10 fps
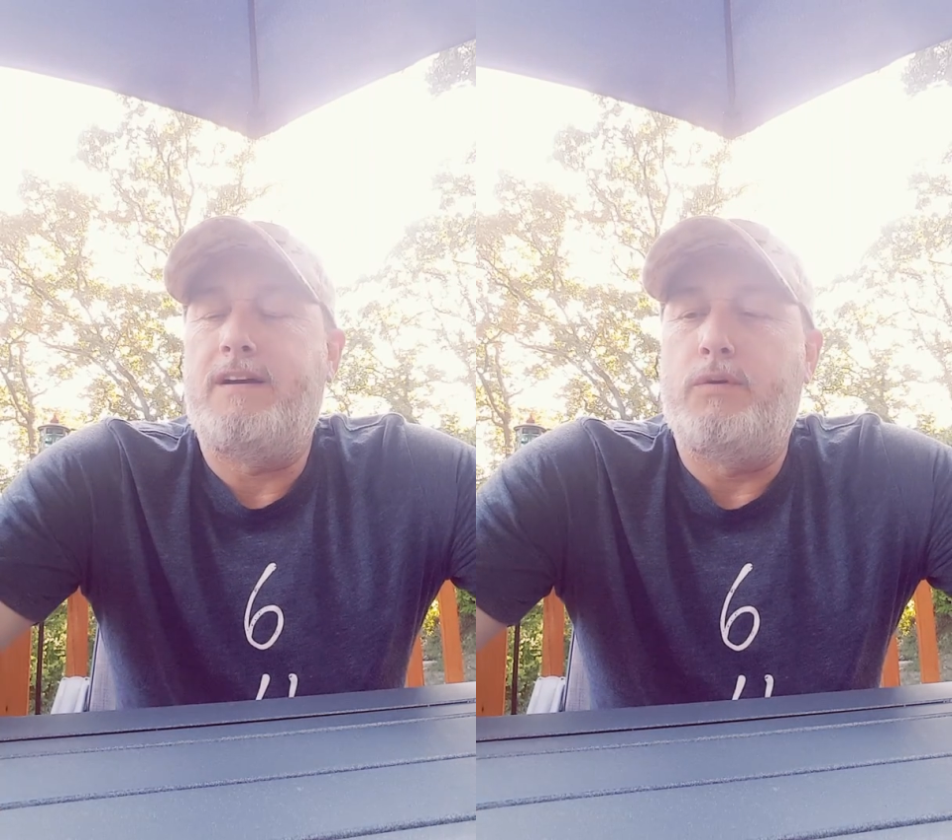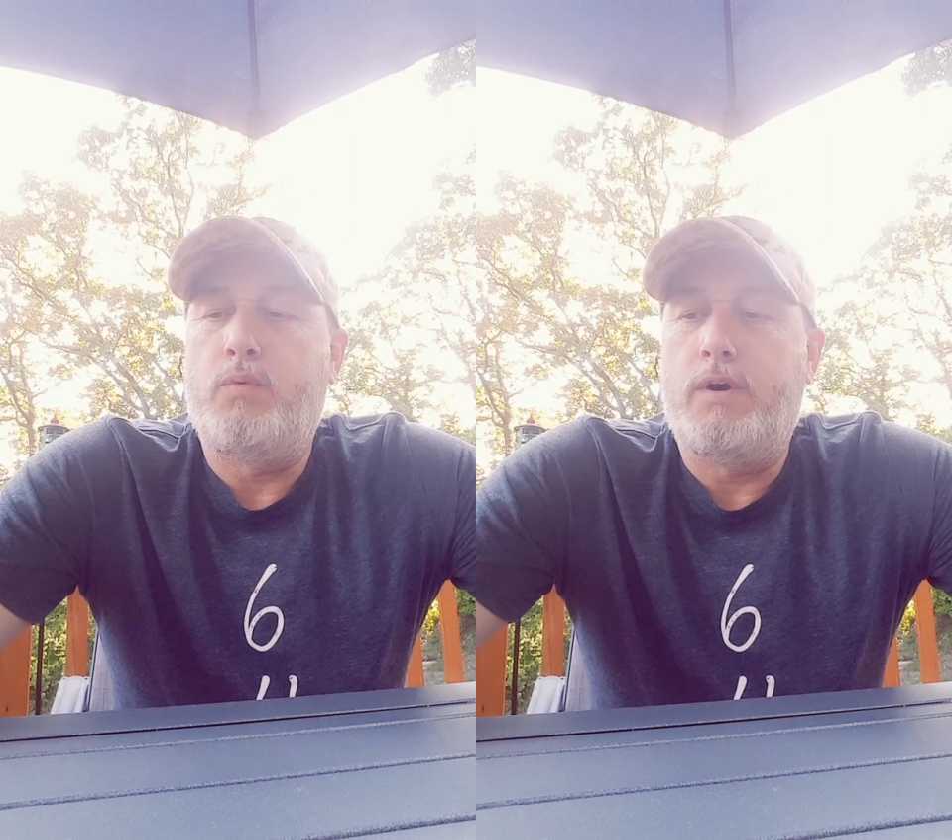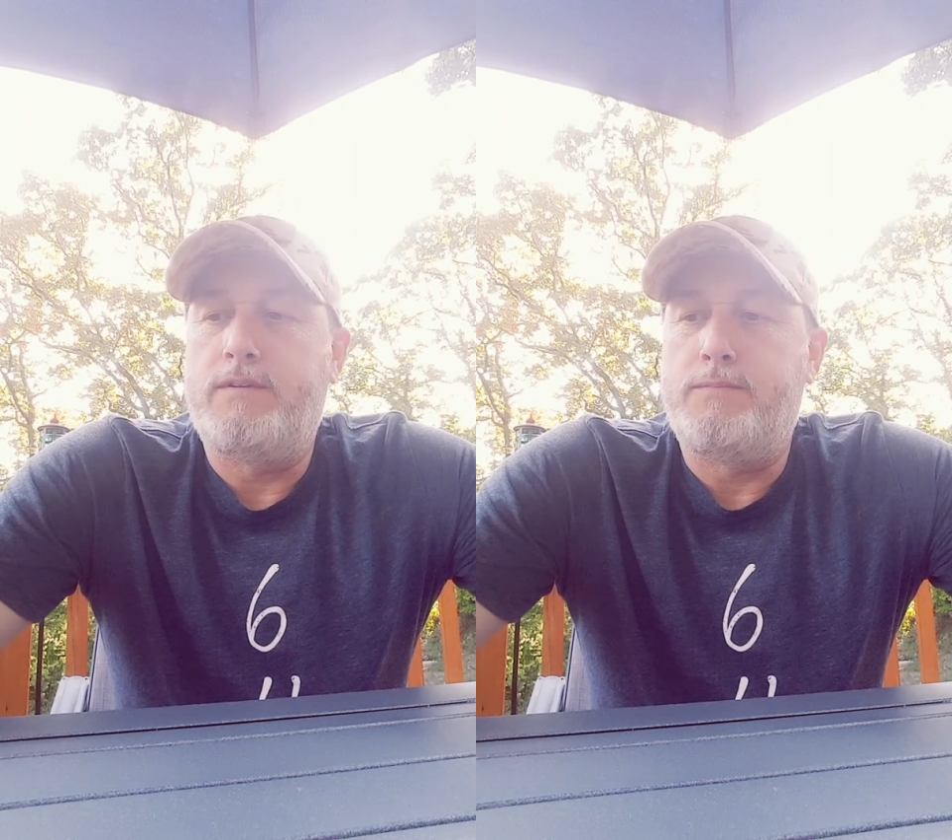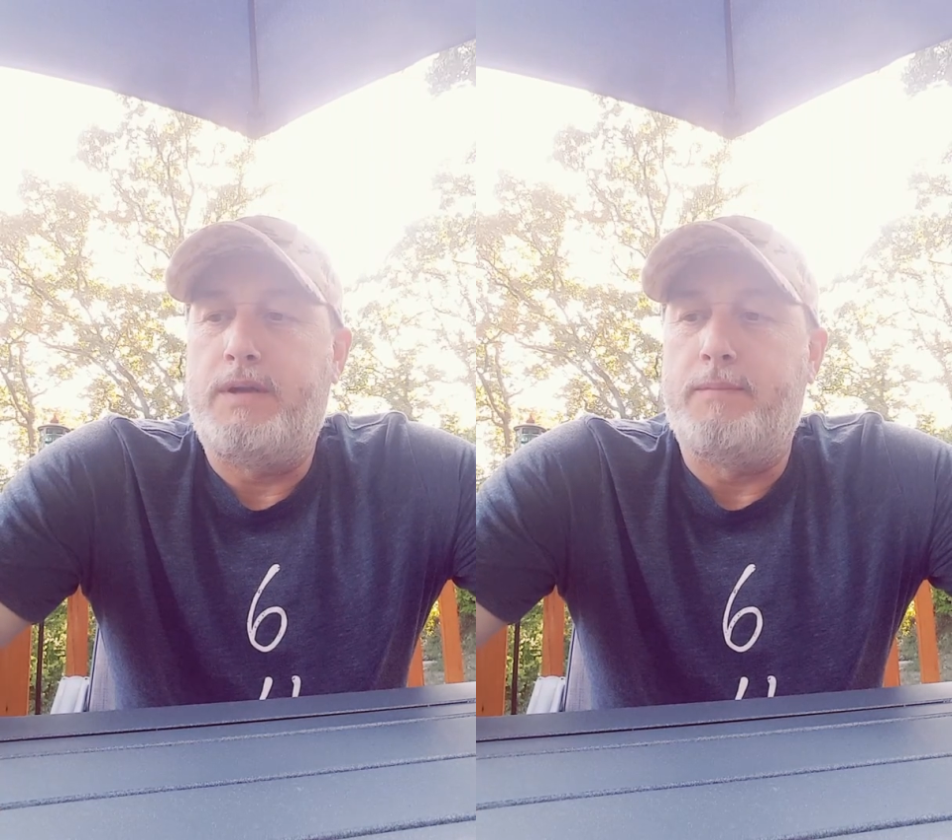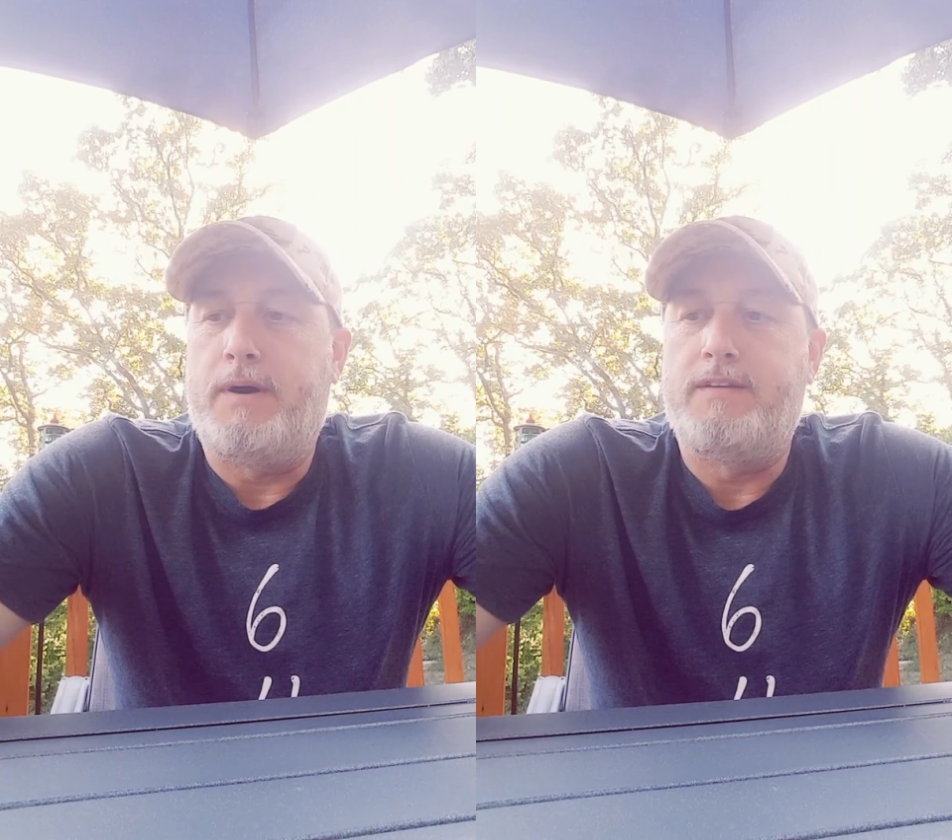where the
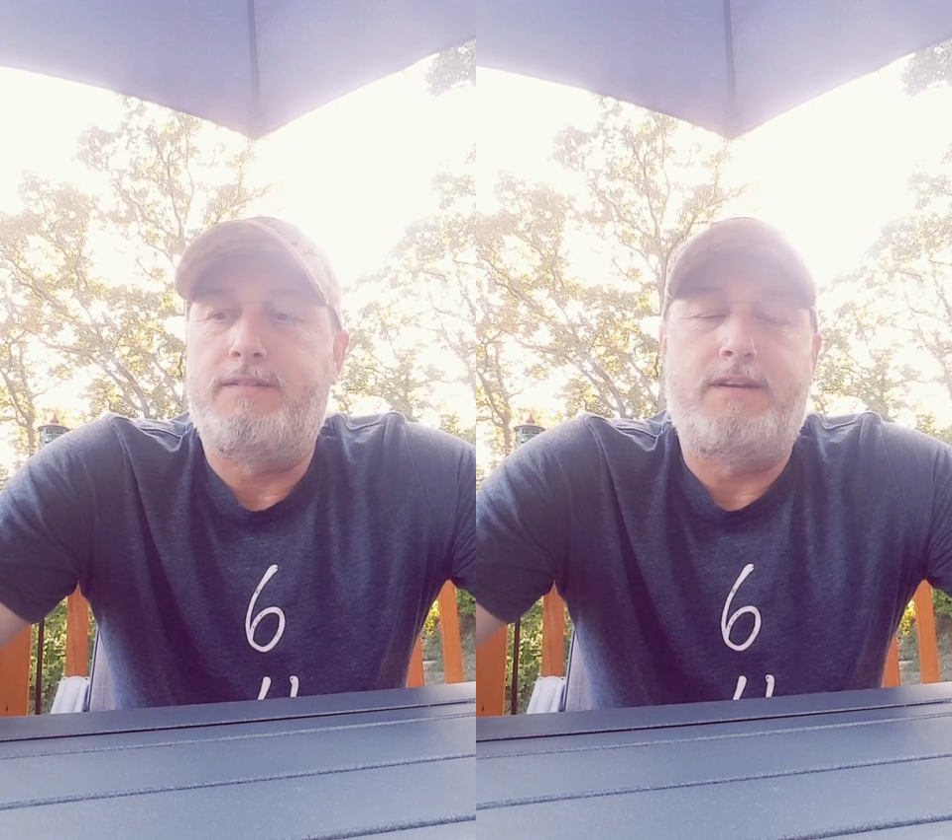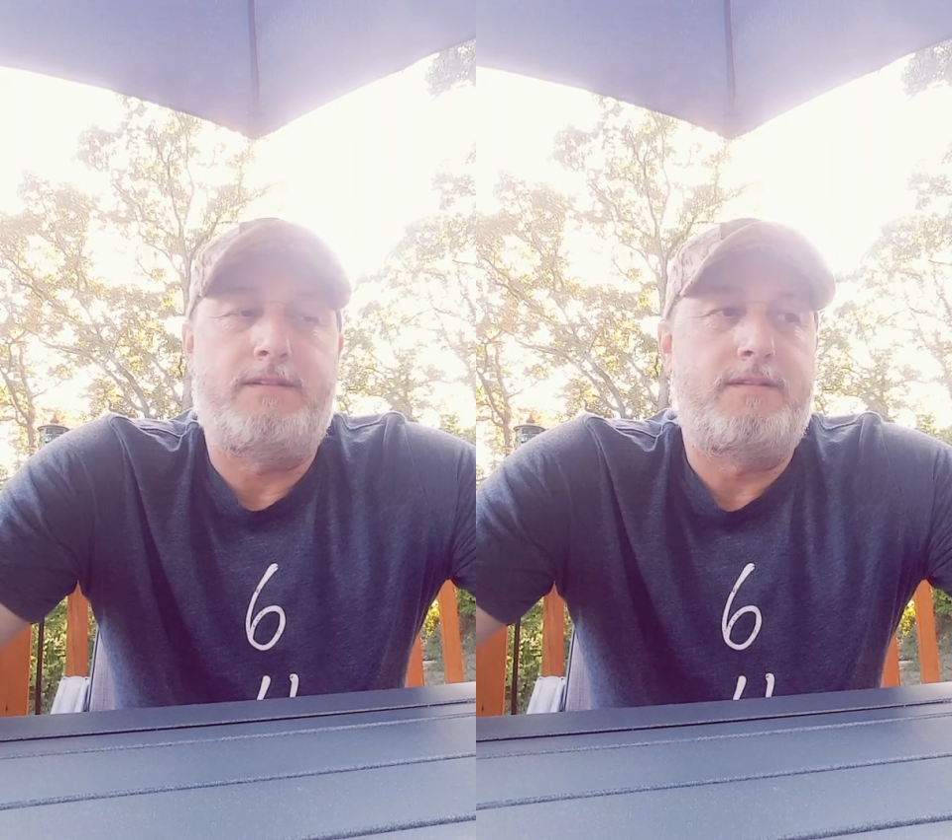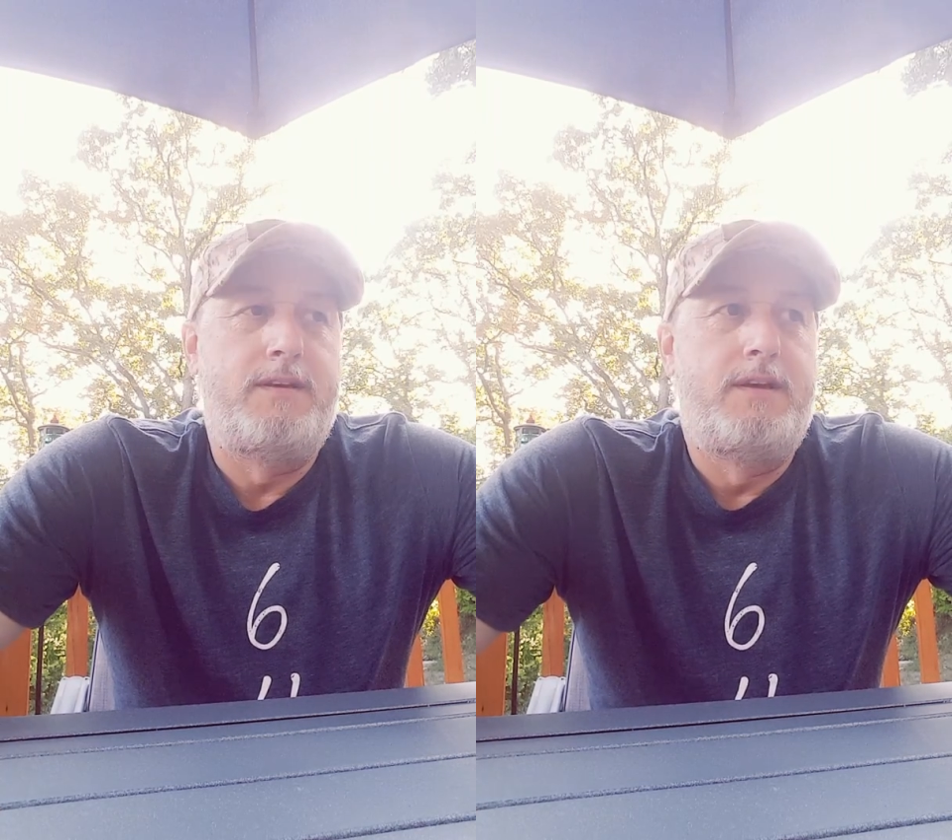BMI sits,